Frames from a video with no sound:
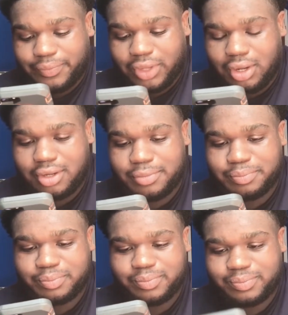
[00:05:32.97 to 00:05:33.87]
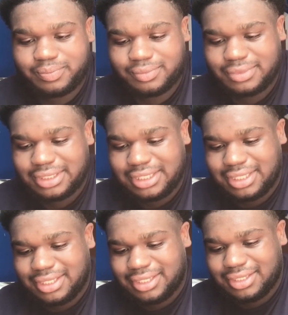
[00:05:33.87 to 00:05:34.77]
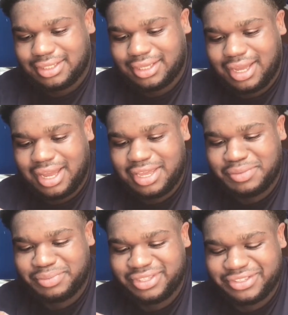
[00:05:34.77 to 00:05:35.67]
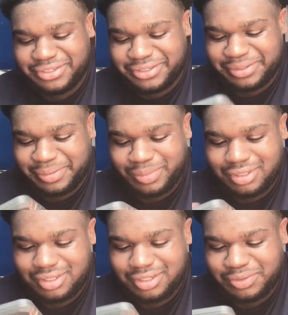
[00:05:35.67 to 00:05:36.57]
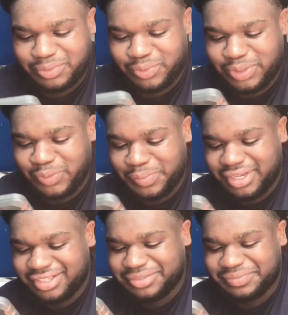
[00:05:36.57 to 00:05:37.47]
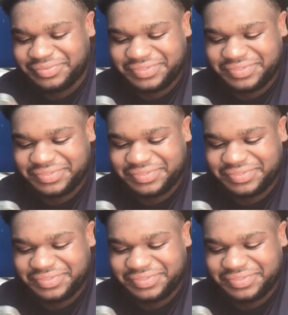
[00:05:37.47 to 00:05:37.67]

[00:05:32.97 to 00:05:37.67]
Um. I, you know, I'm, uh, when you want me to come?